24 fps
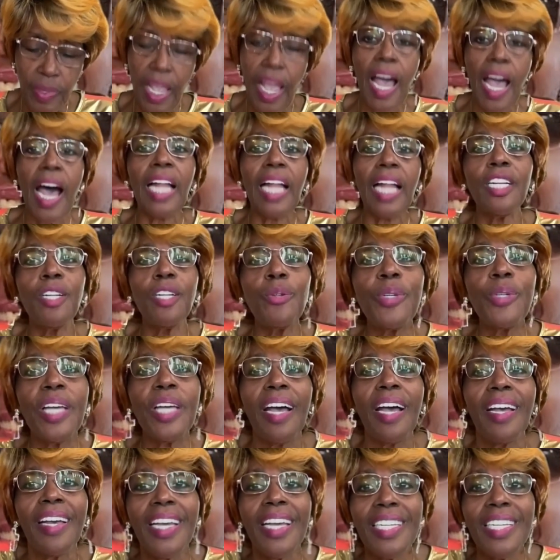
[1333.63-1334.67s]
Hallelujah.
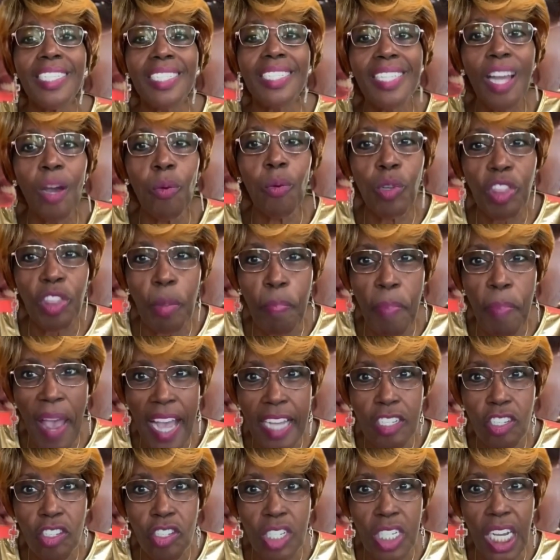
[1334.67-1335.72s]
Isn't that what the
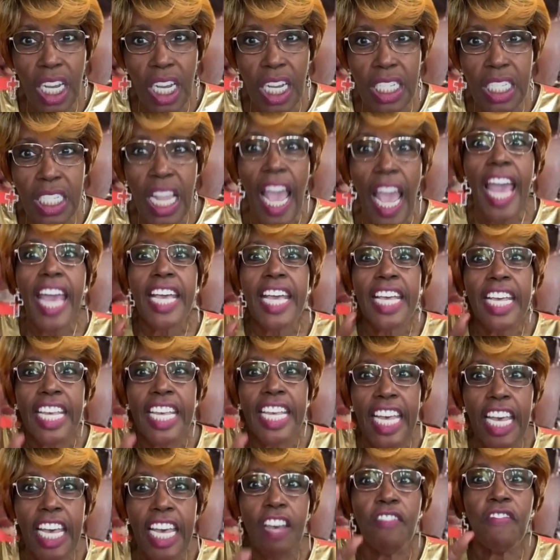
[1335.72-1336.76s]
pastor does?
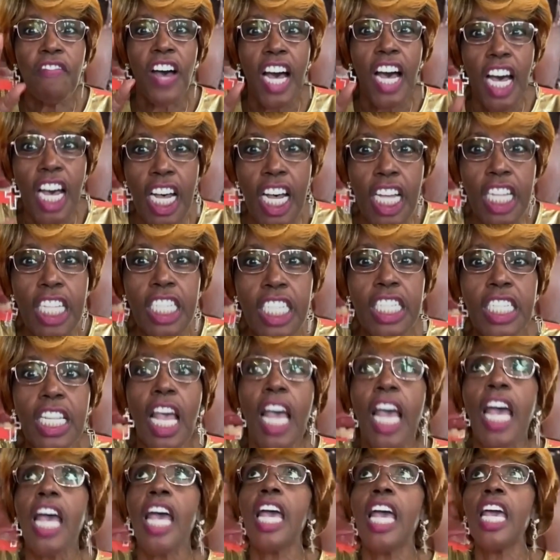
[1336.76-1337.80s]
Give us
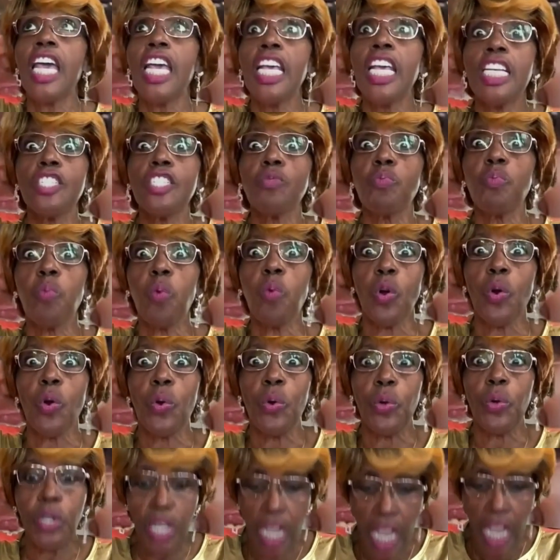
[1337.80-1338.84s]
his
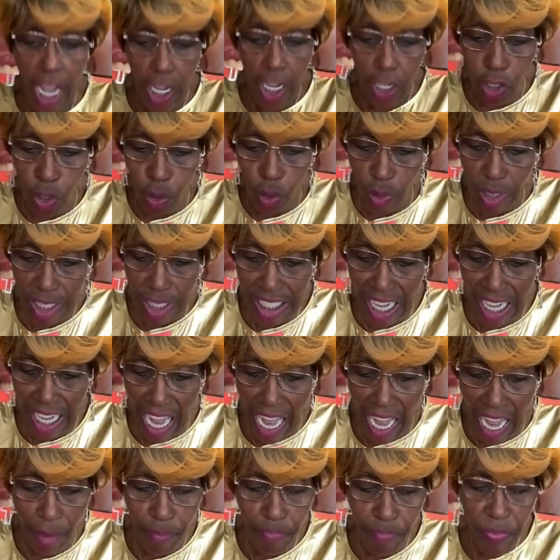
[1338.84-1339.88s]
word. Glory to God.
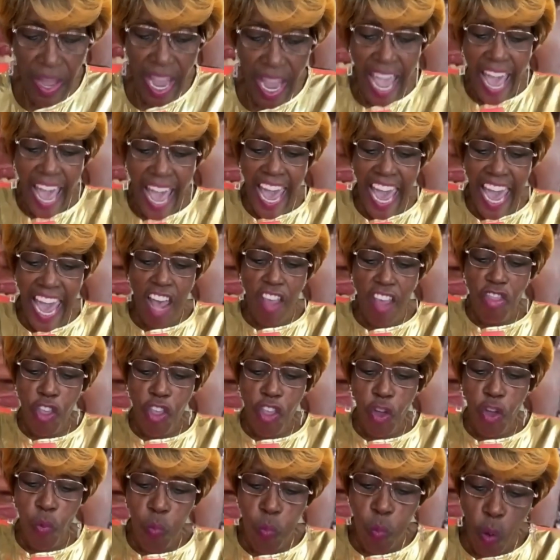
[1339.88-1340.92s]
And
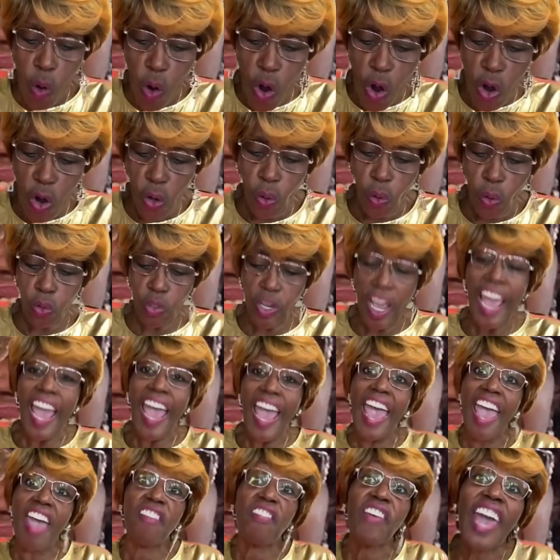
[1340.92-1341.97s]
the world
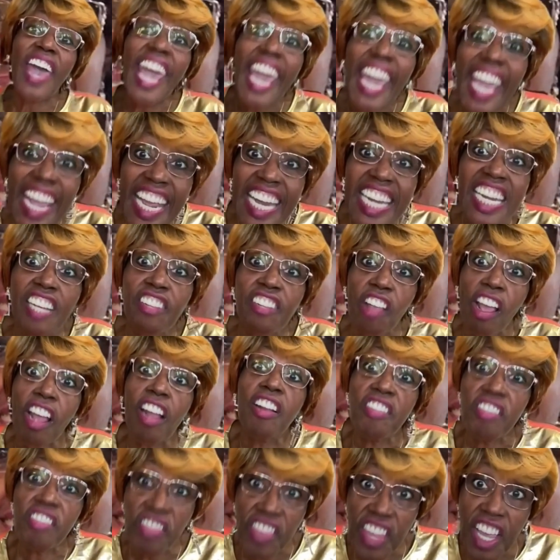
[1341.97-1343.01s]
have hated
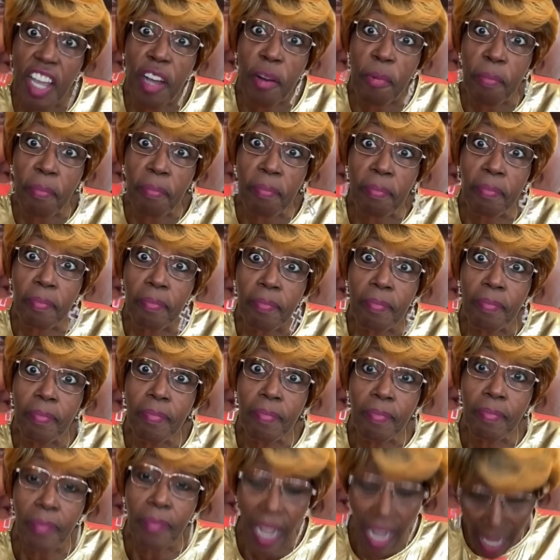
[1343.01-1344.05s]
them.
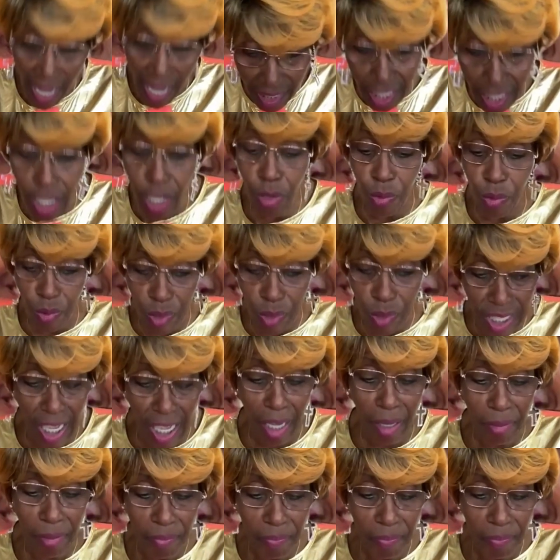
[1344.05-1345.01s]
Hallelujah.